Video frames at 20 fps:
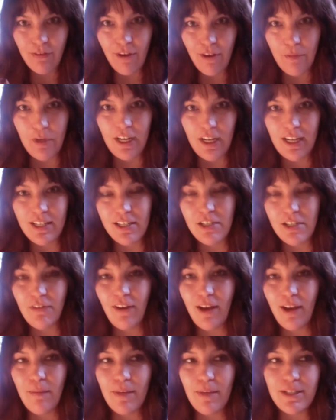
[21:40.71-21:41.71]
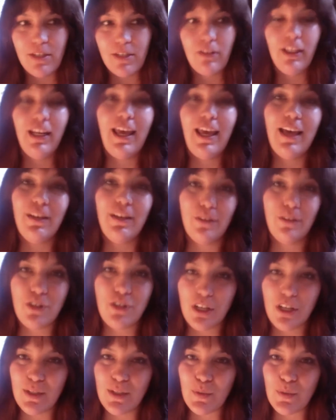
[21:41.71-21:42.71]
feminine and the divine masculine
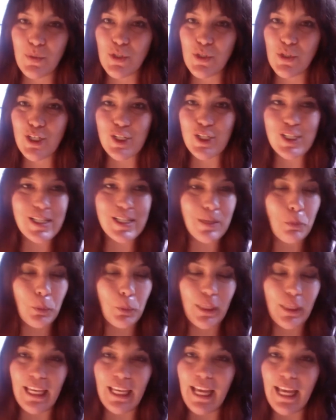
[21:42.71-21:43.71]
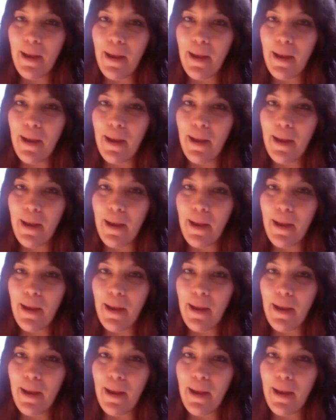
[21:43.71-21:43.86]
energies, which are just simply